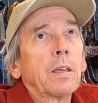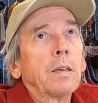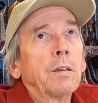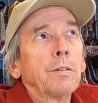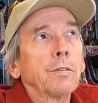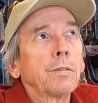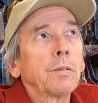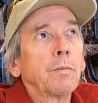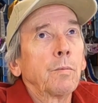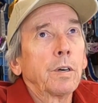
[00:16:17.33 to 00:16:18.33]

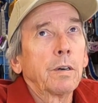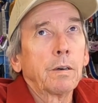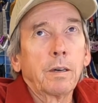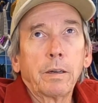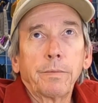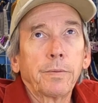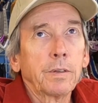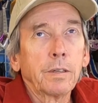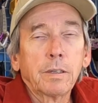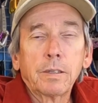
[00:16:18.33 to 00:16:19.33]
is where
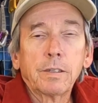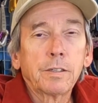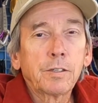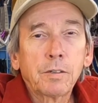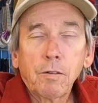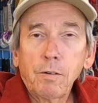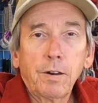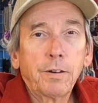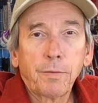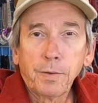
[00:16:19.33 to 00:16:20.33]
it's so
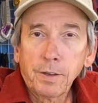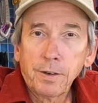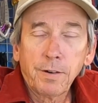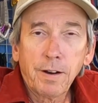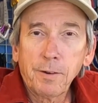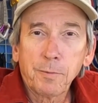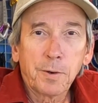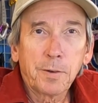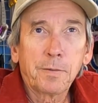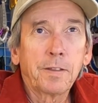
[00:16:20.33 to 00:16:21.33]
hard to figure out
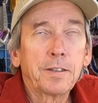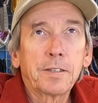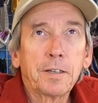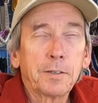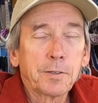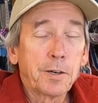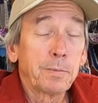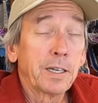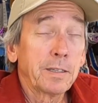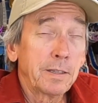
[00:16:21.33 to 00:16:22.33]
where these things are,
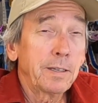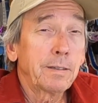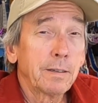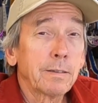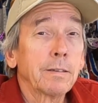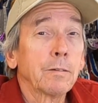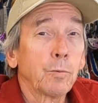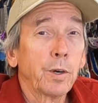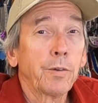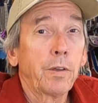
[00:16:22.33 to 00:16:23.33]
but I think this is
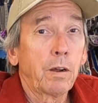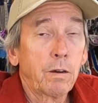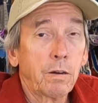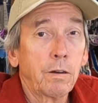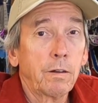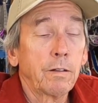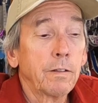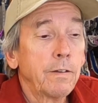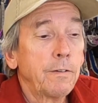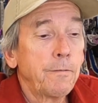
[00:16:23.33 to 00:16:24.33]
where they call
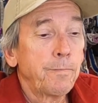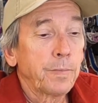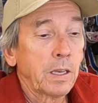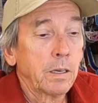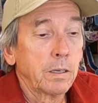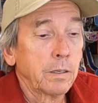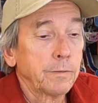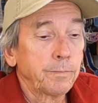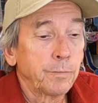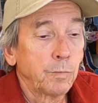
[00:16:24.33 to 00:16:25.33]

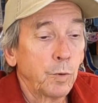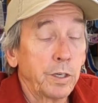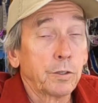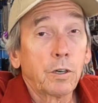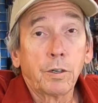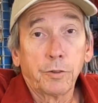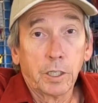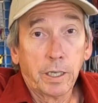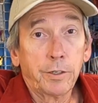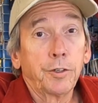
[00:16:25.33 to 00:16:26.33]
what is called the
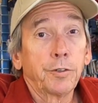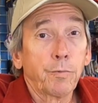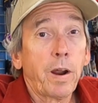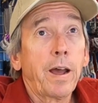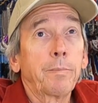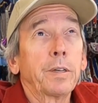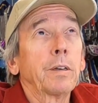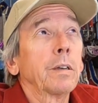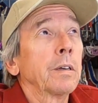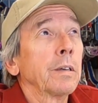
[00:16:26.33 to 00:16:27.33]
Ledges
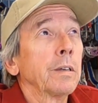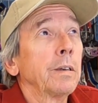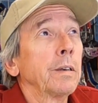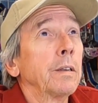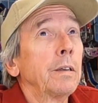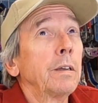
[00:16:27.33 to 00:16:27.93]
Rapid. And